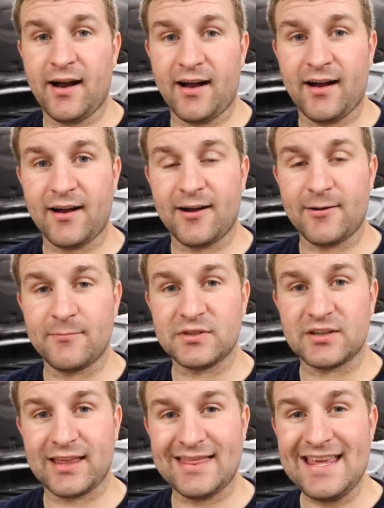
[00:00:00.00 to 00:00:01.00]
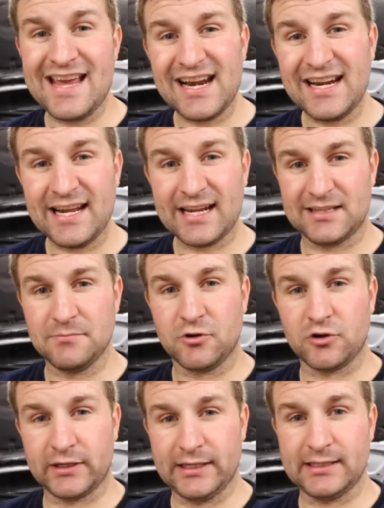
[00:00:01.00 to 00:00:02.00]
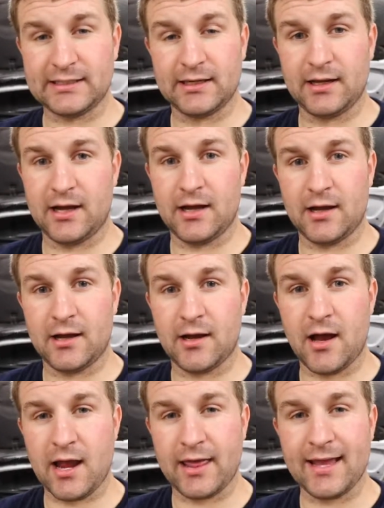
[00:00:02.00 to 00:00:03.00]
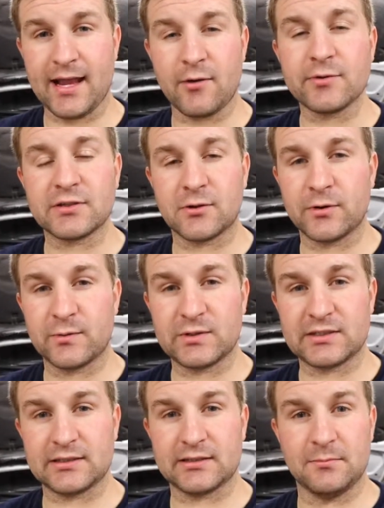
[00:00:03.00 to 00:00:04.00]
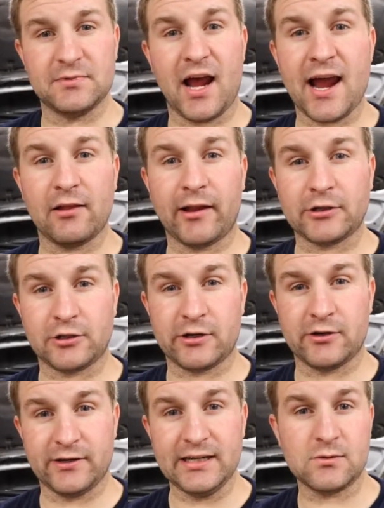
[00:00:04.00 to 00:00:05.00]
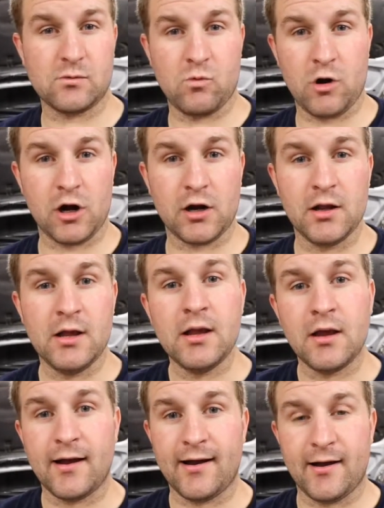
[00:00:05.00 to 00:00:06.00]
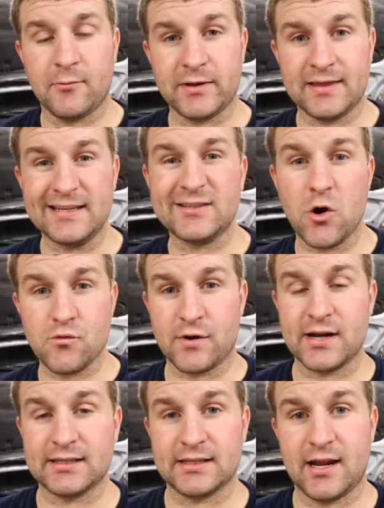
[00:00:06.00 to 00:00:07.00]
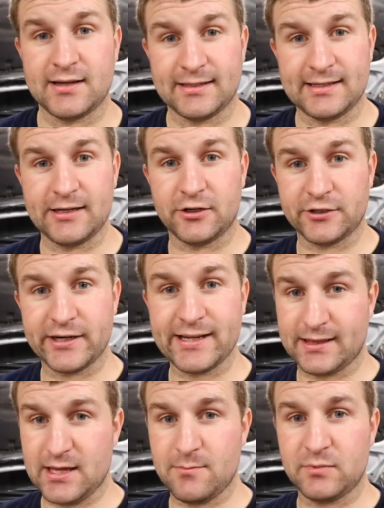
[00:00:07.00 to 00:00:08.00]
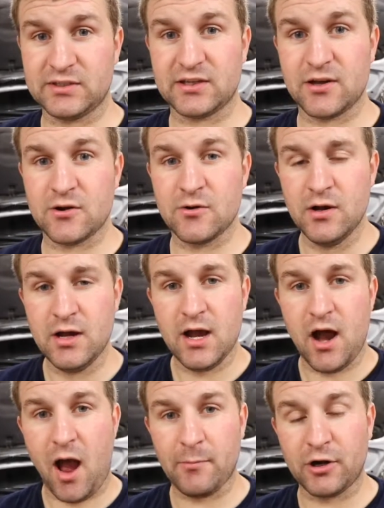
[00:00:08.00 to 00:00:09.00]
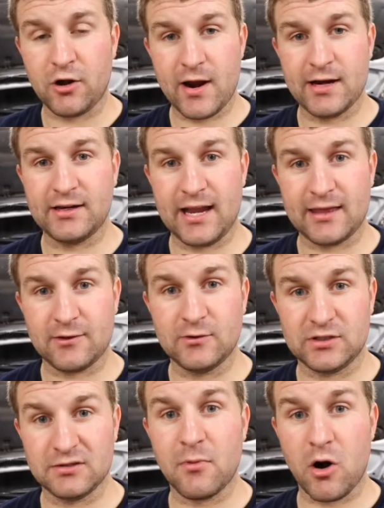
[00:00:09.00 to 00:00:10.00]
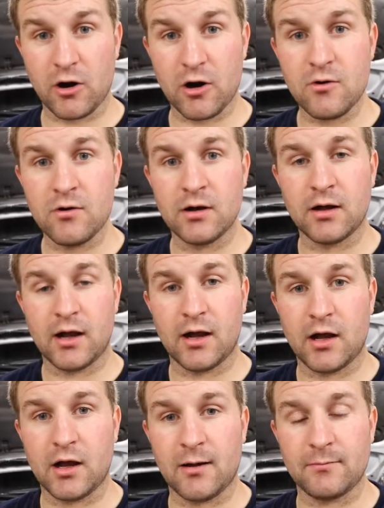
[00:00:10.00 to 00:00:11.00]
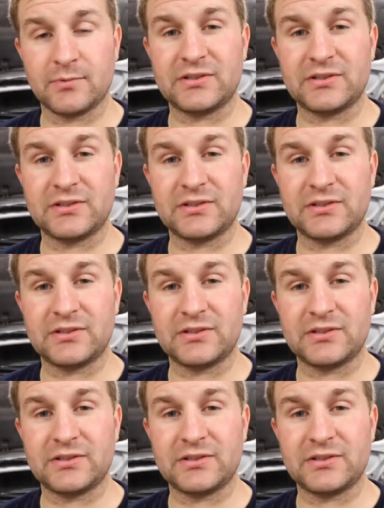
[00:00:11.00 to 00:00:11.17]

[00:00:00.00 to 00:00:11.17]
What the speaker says: So I think I need to get some grease. I think I was told it was some dielectric grease would work with these O-rings and not deteriorate them. So I'm gonna go ahead and get those tomorrow. I